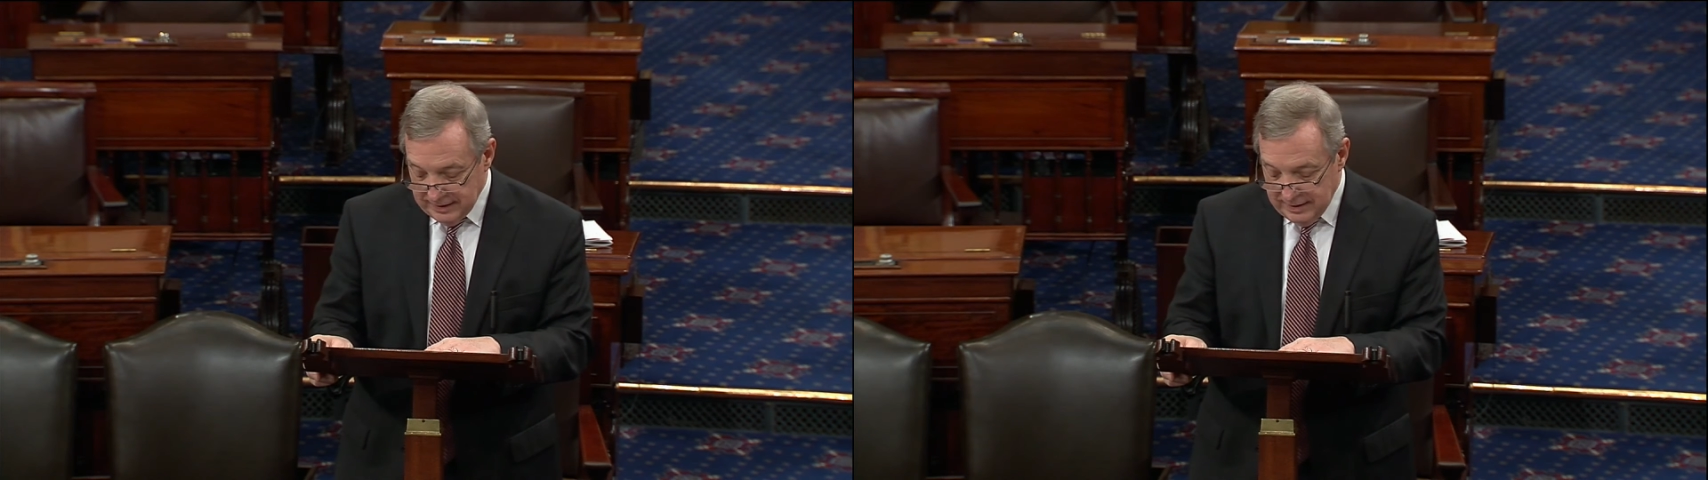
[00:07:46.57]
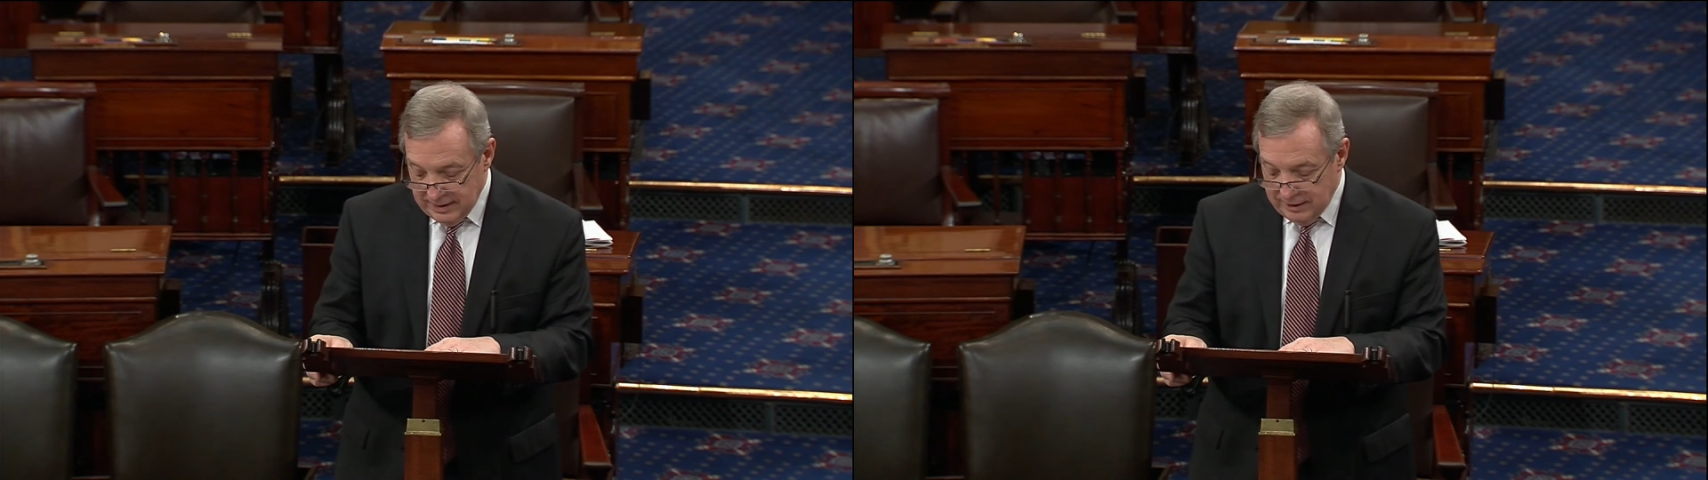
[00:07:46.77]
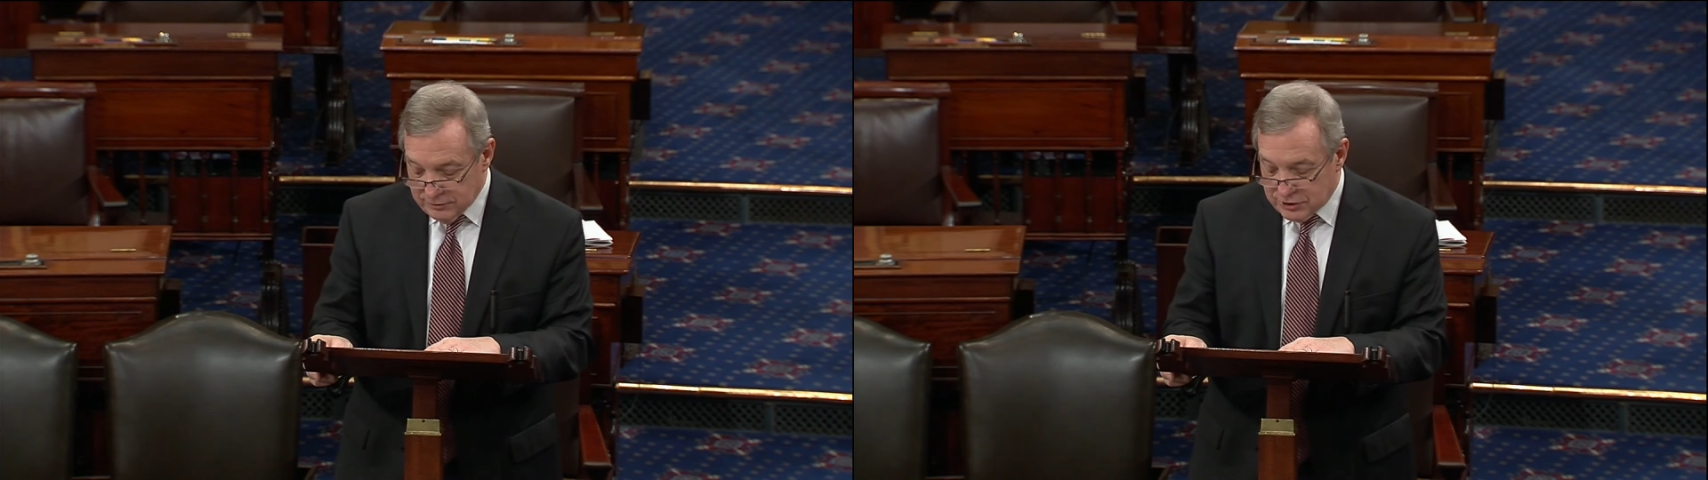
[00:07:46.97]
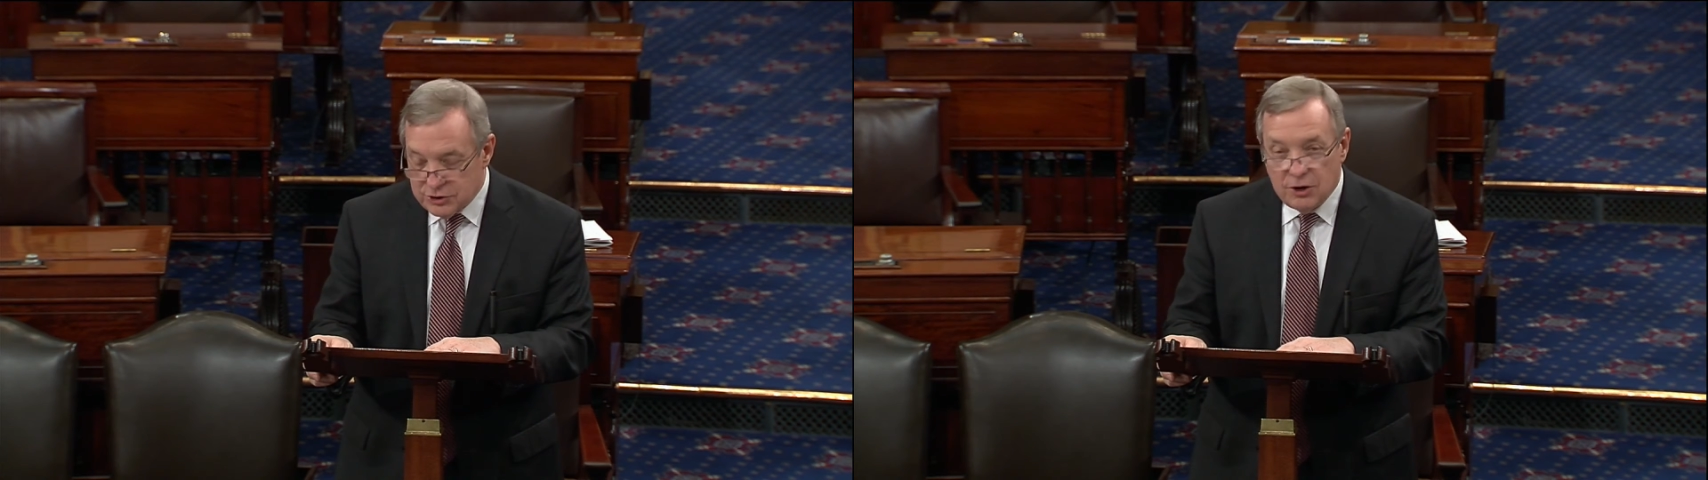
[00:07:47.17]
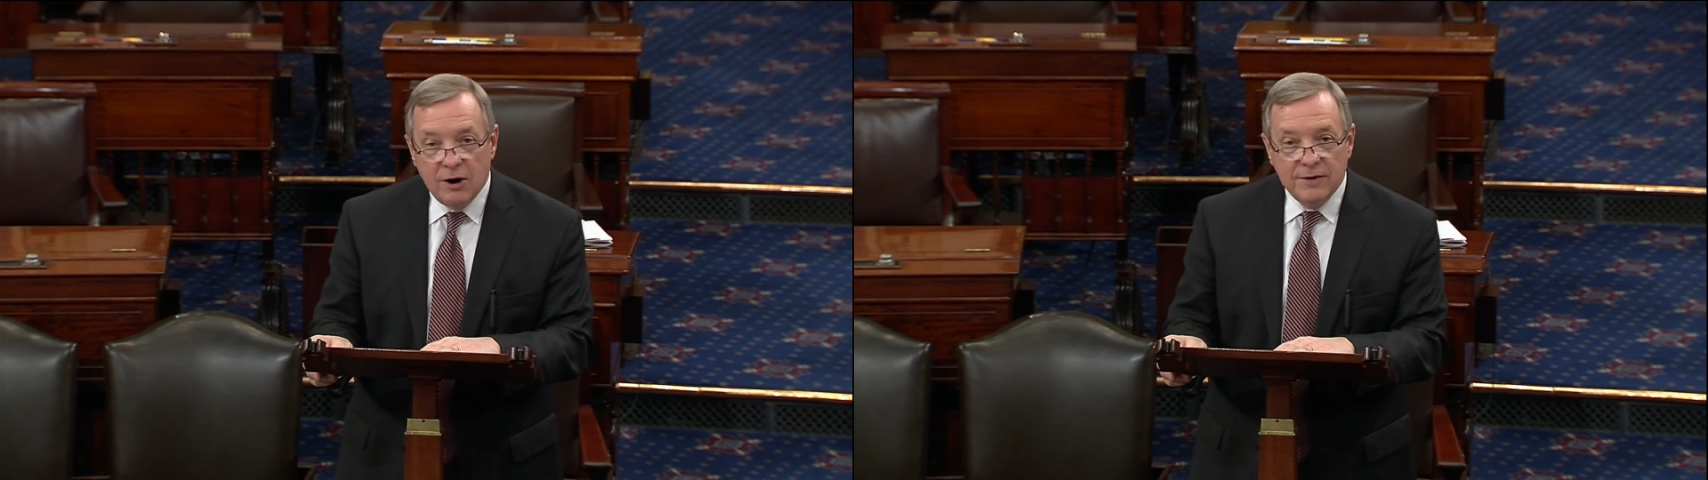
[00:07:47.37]
He was a
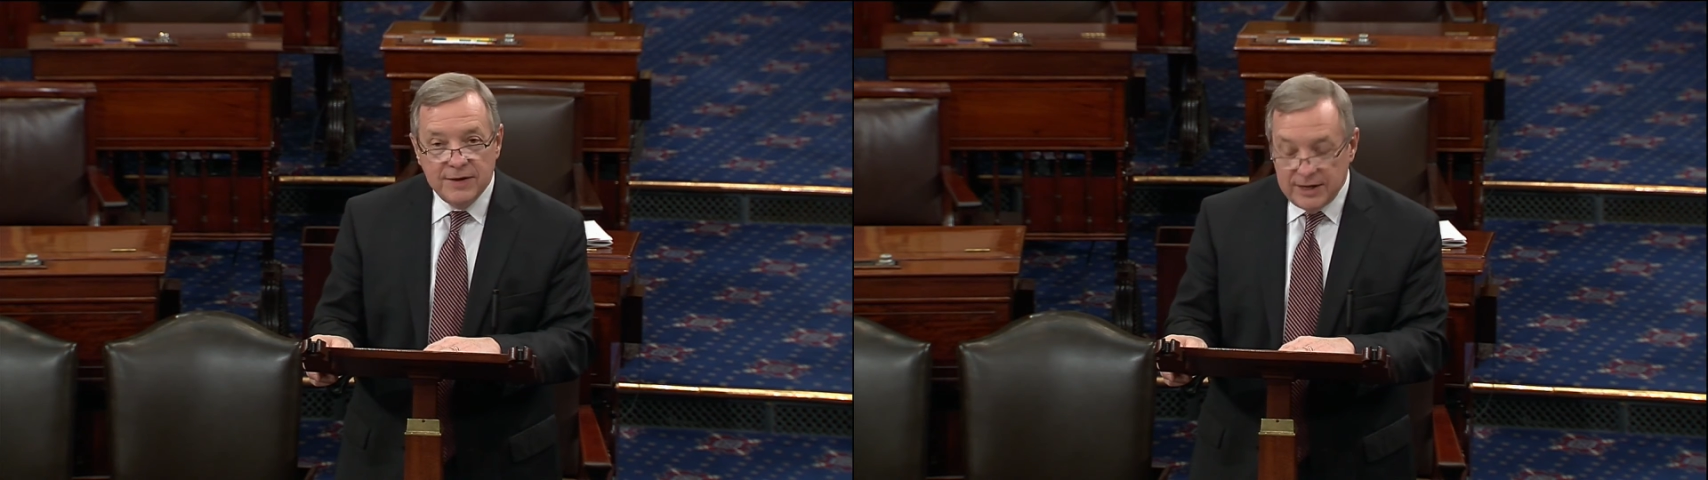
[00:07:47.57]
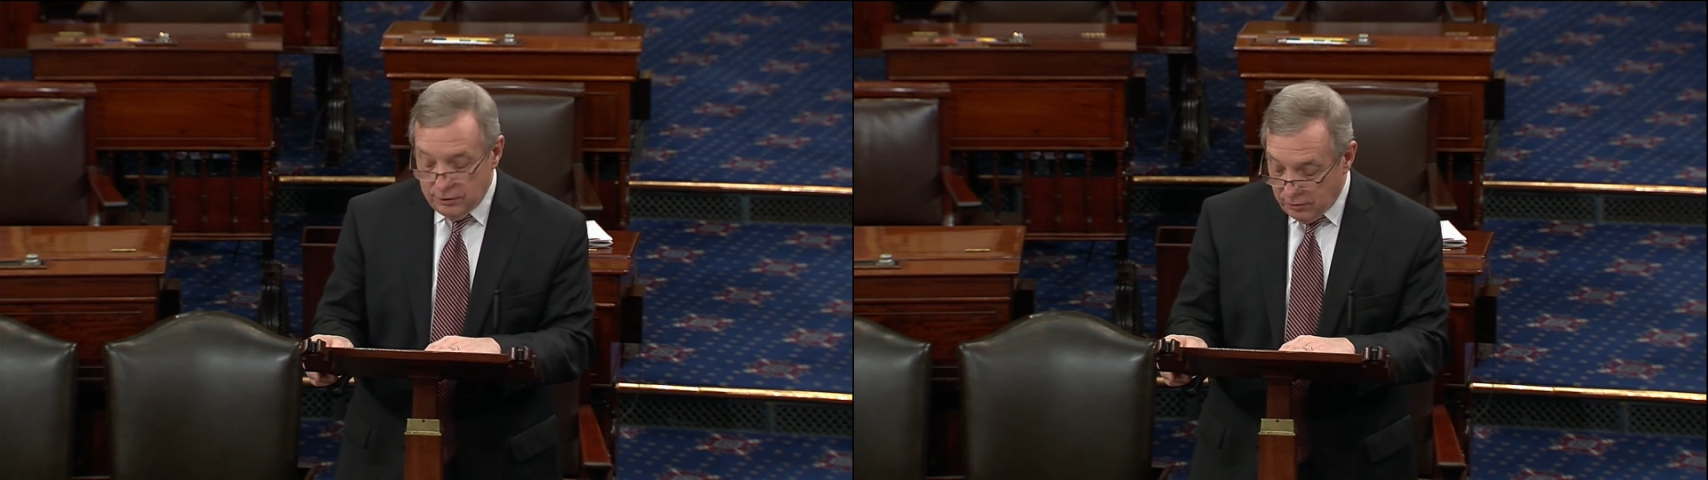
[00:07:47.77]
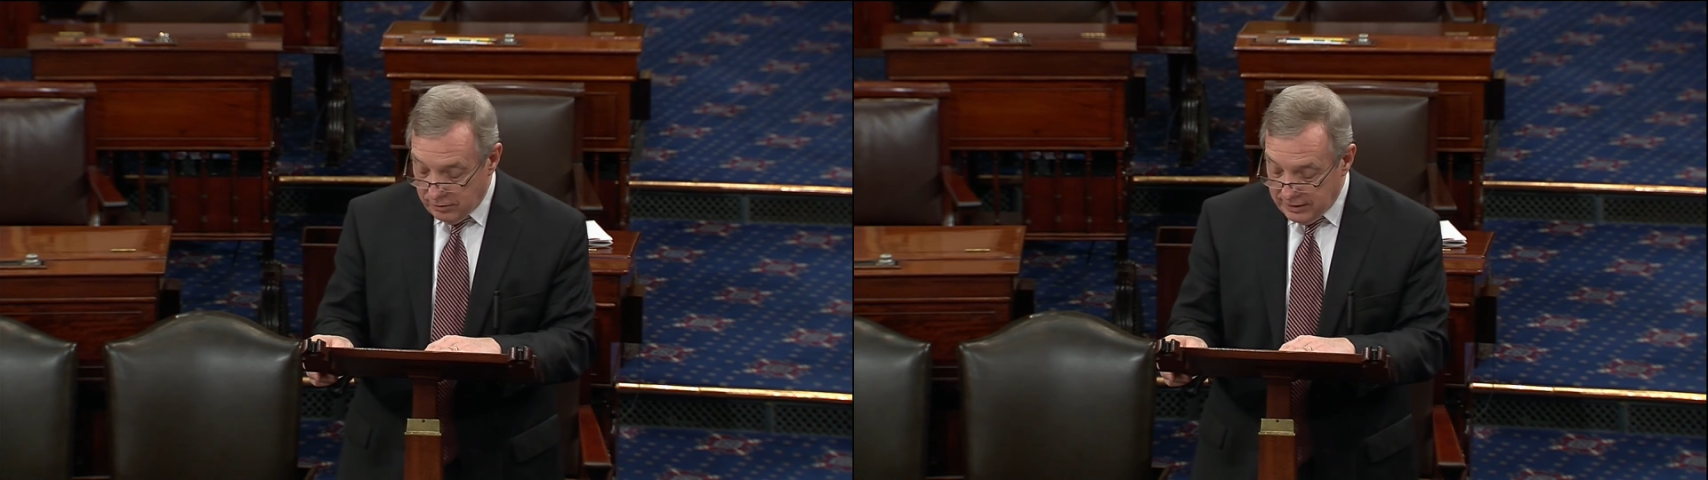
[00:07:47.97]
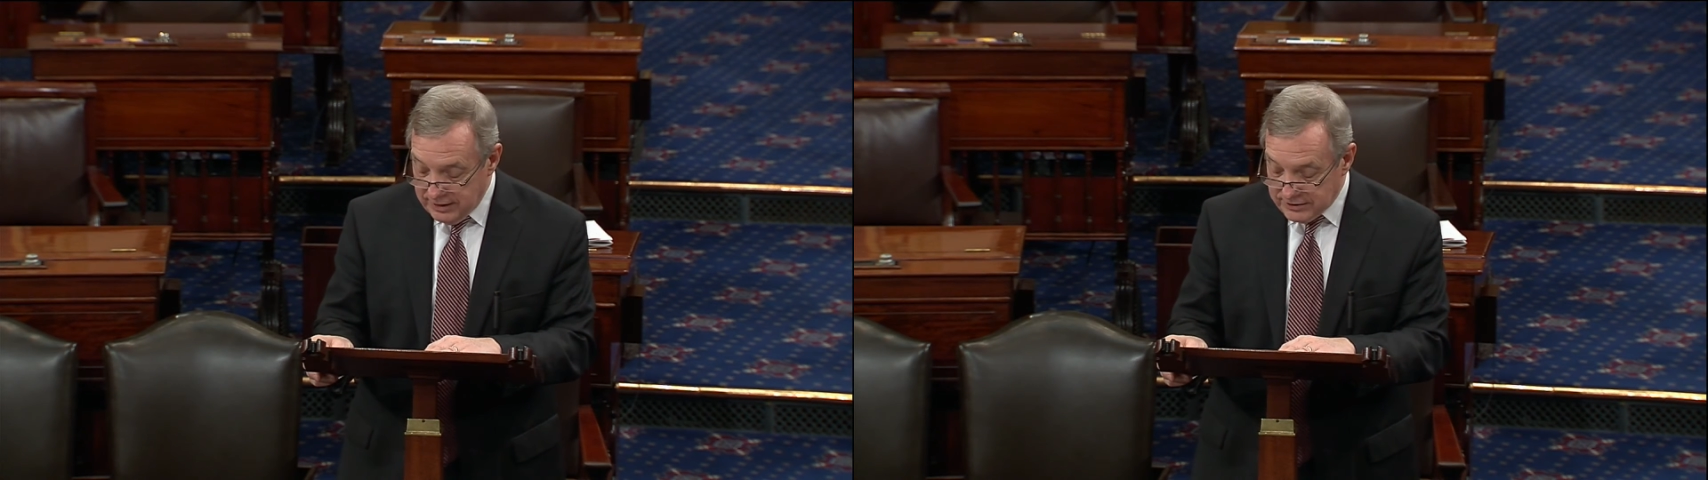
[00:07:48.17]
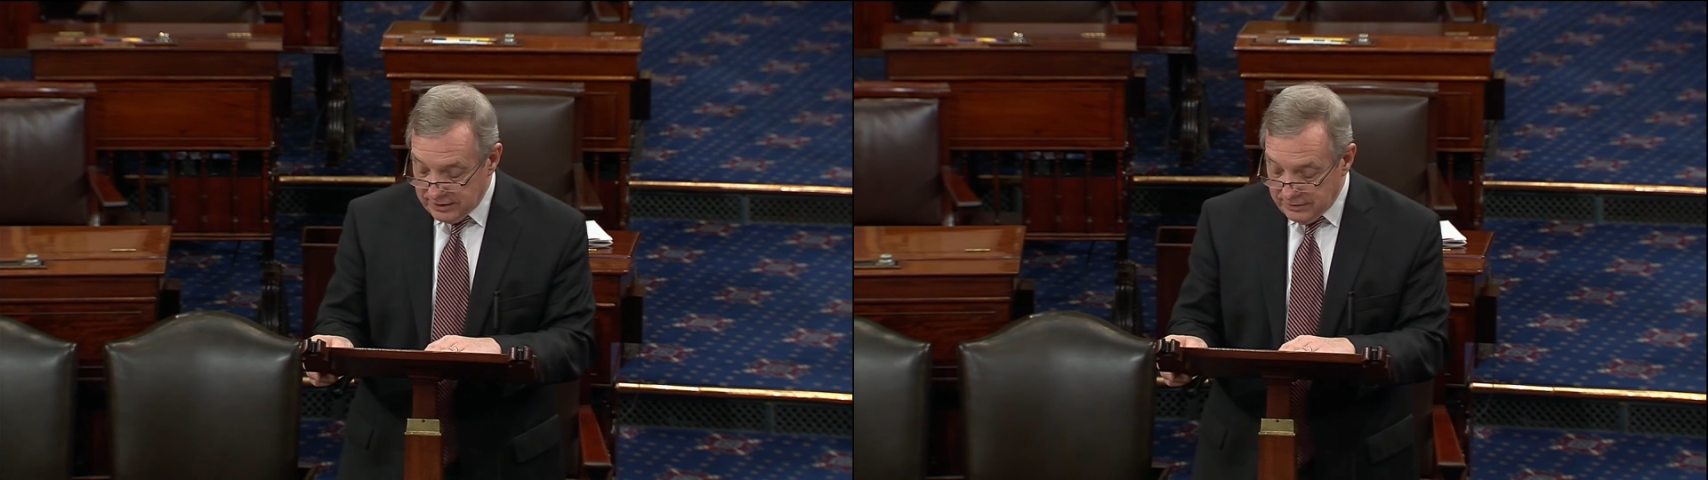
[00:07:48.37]
star in the Negro Leagues